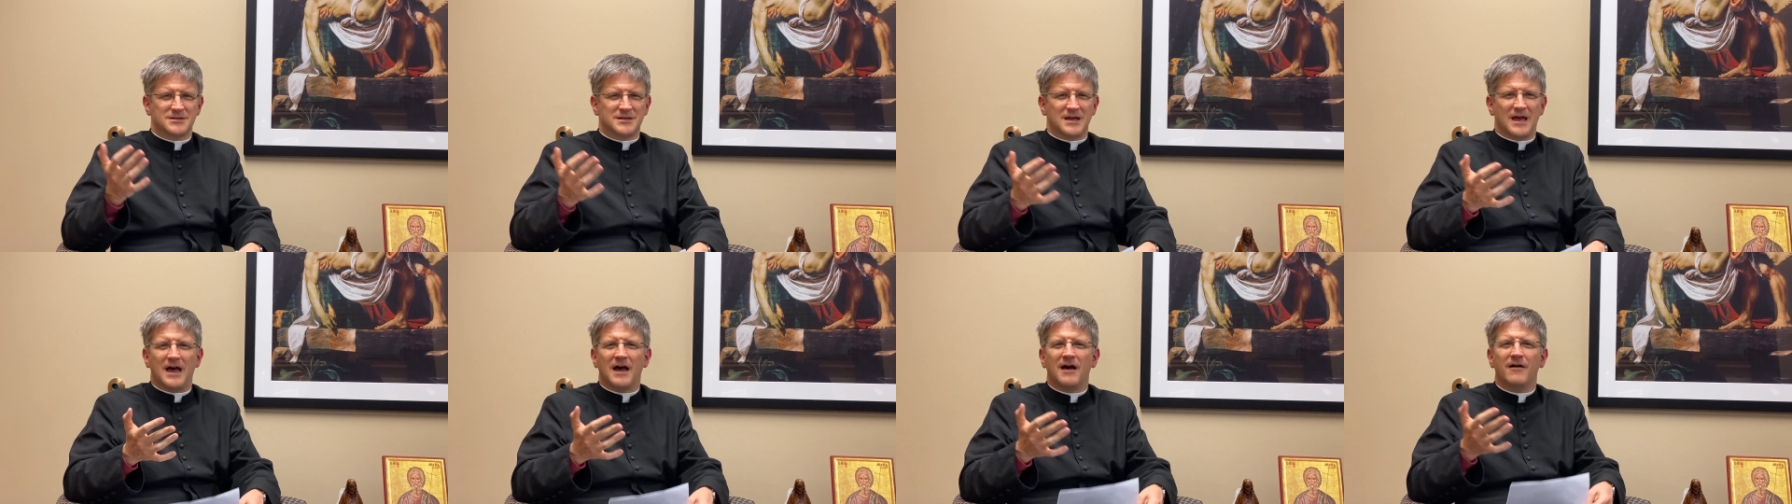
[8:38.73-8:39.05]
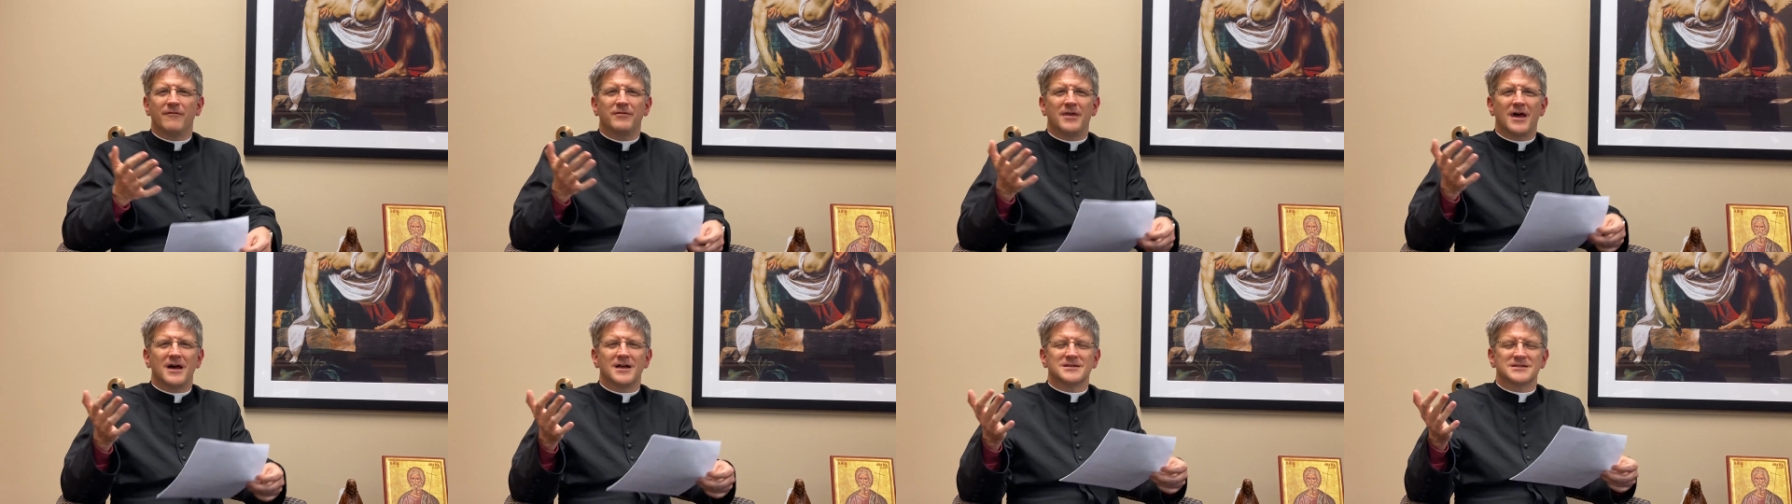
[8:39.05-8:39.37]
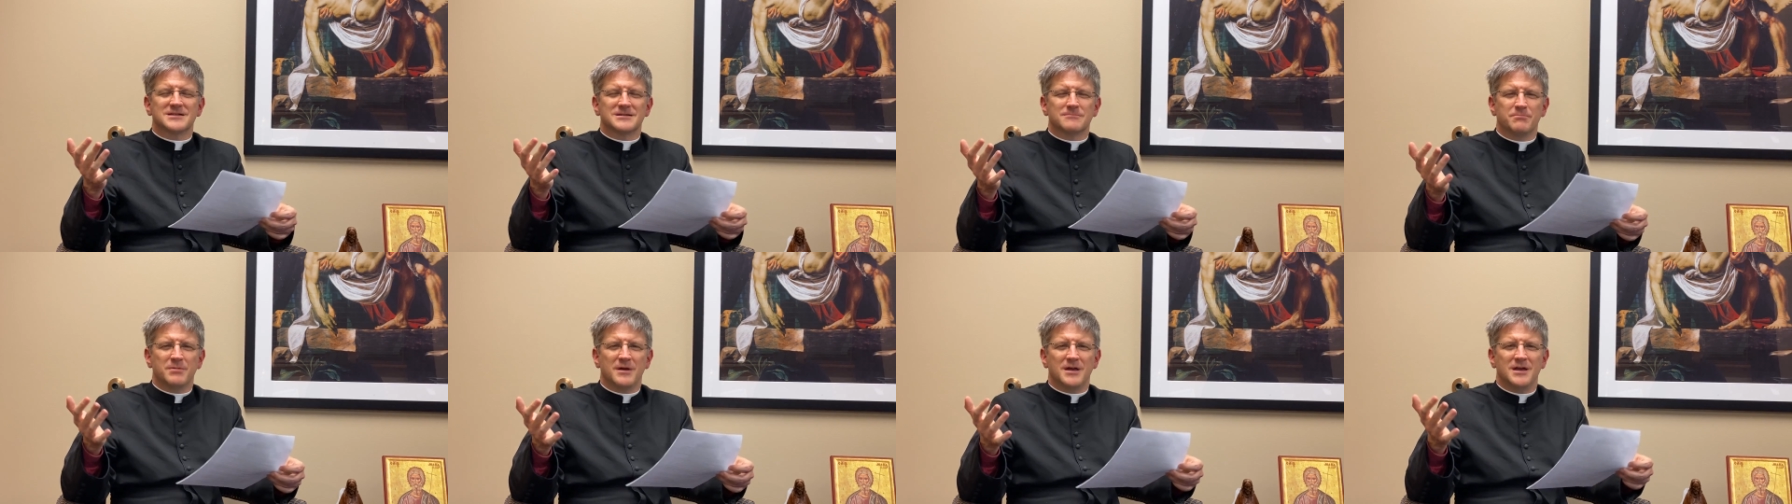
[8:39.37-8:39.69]
to have that
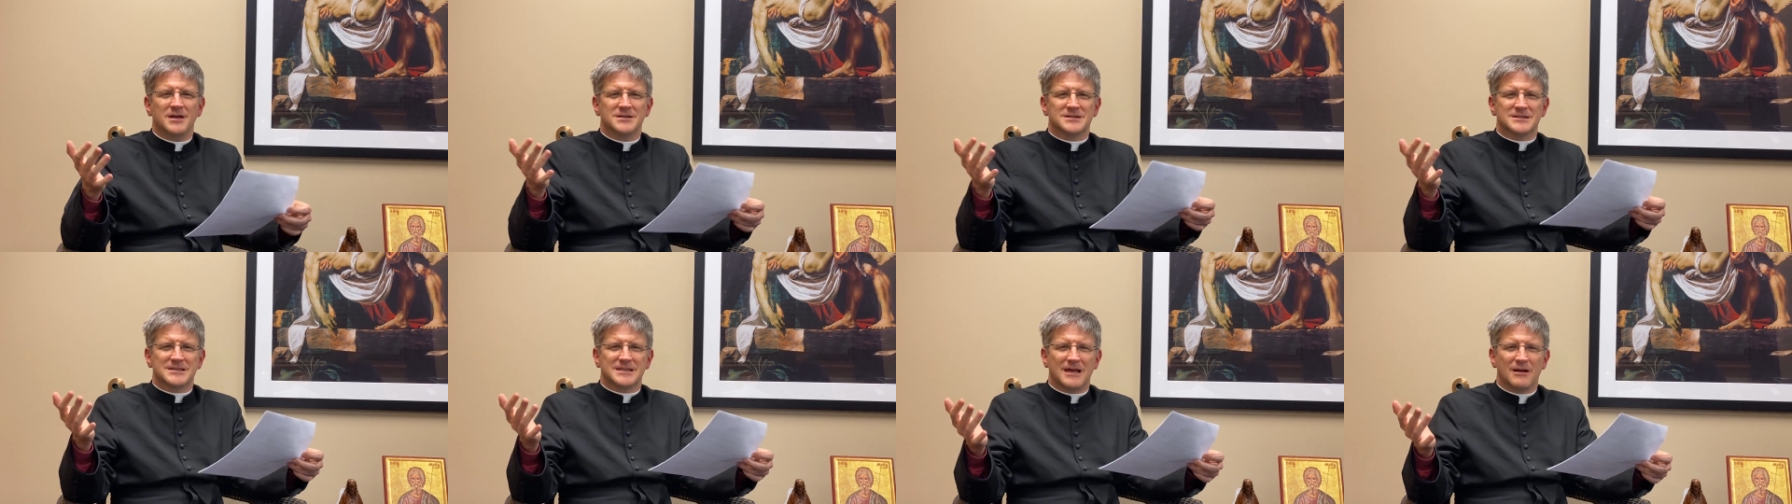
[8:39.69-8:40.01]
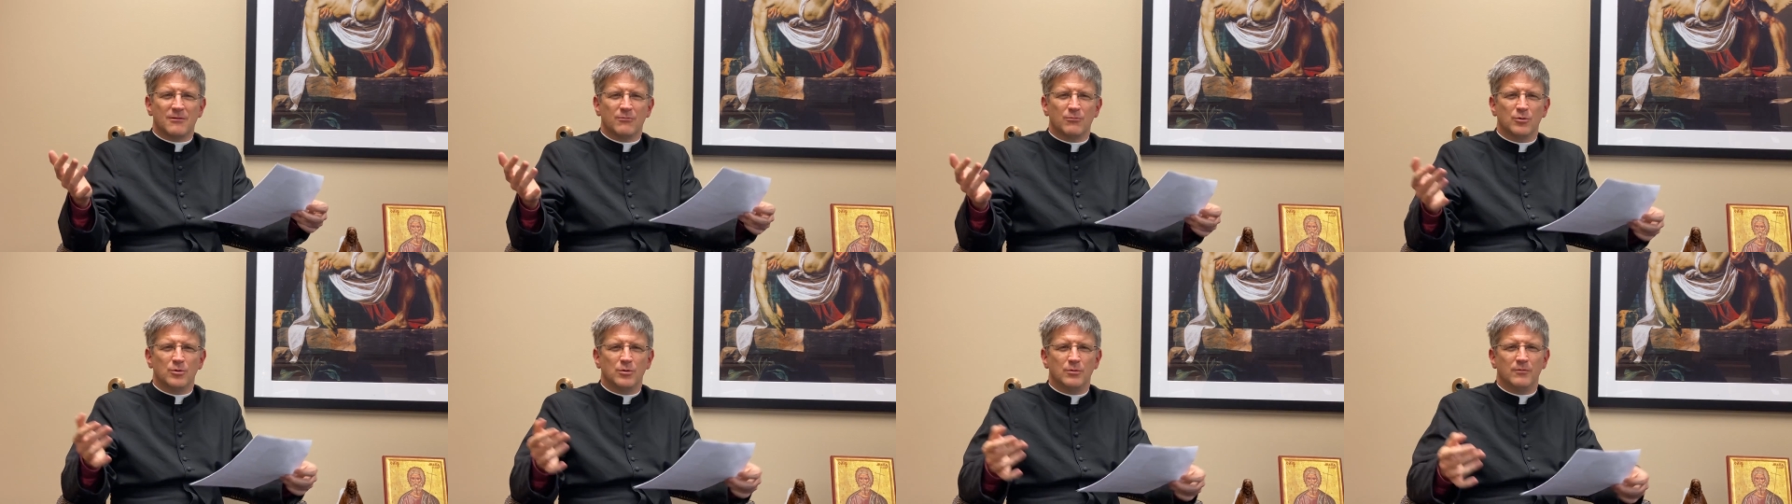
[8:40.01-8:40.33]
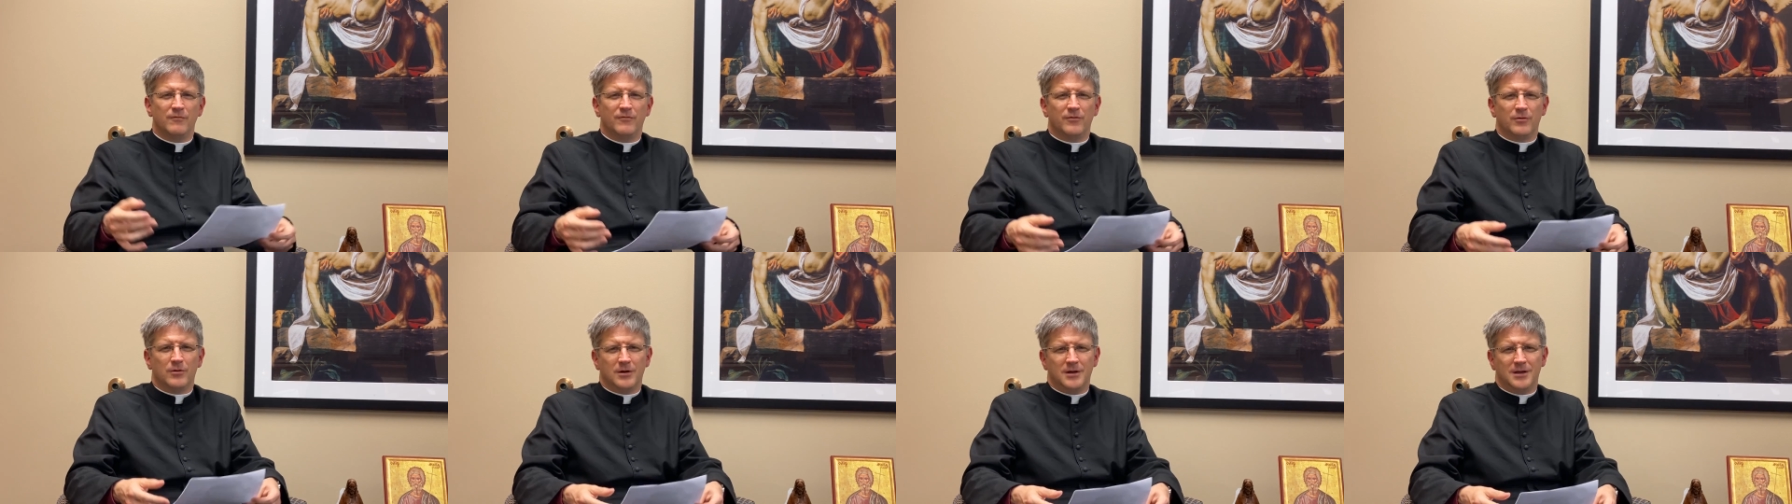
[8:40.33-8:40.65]
space, that room
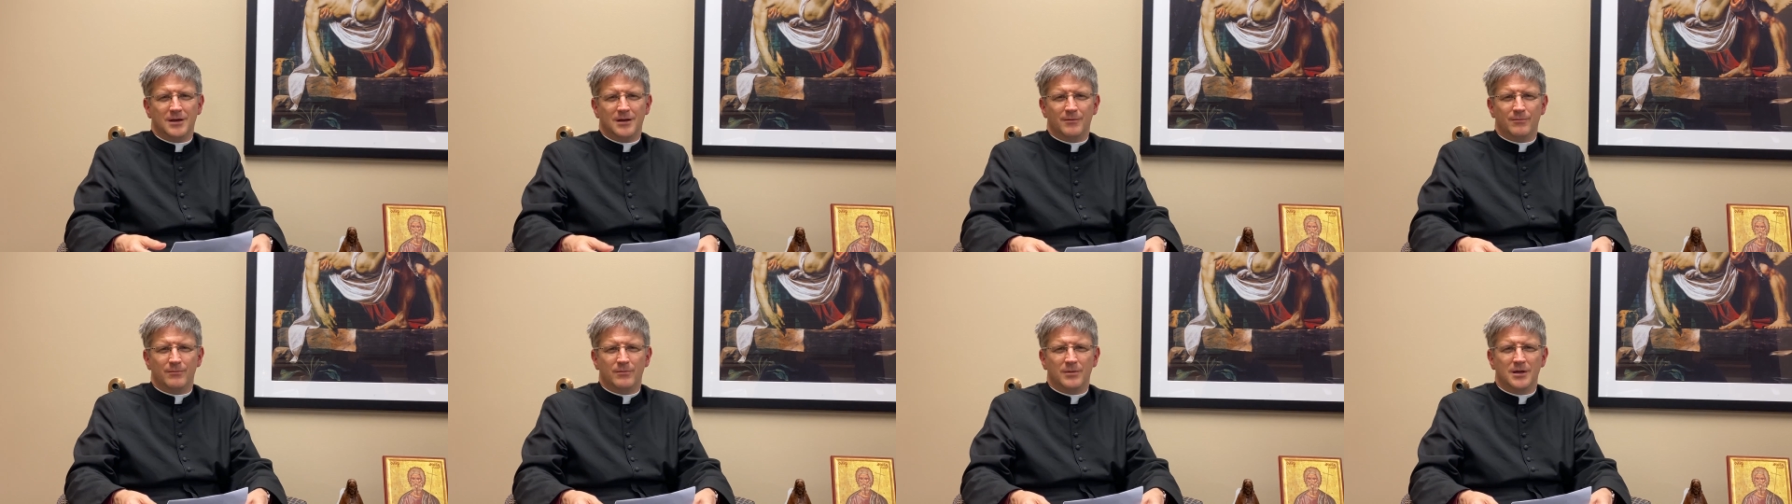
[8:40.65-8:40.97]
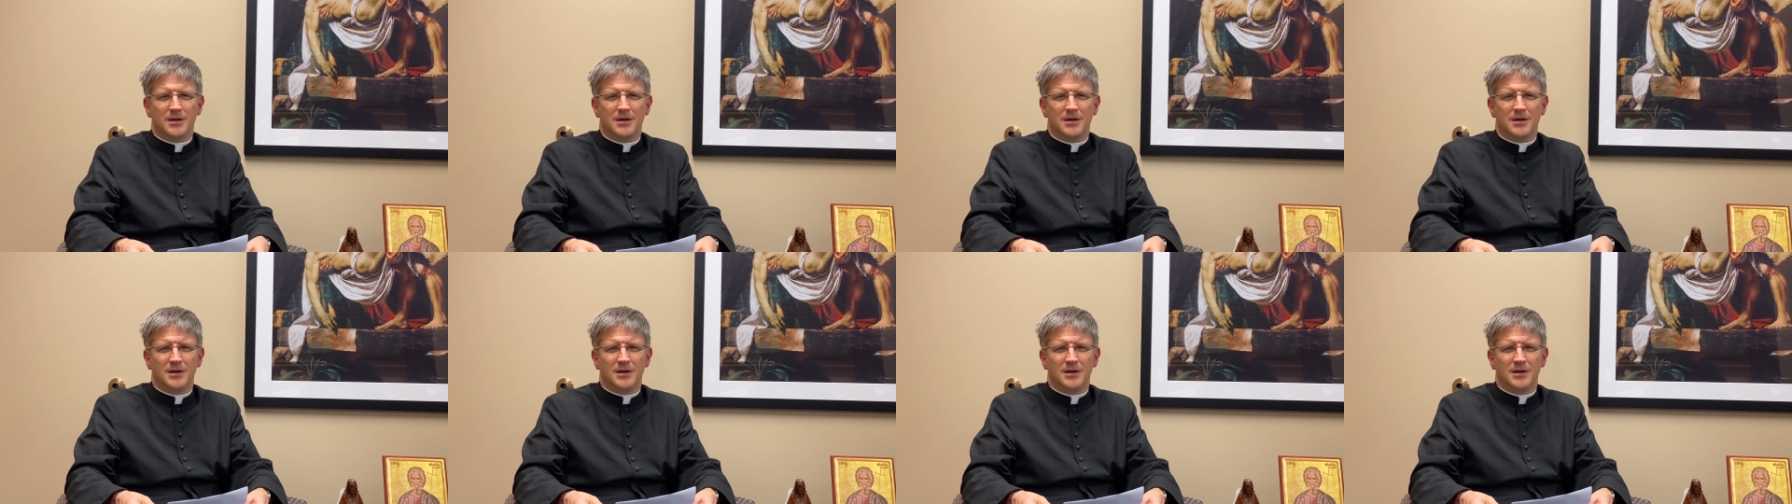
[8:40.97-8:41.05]
for him,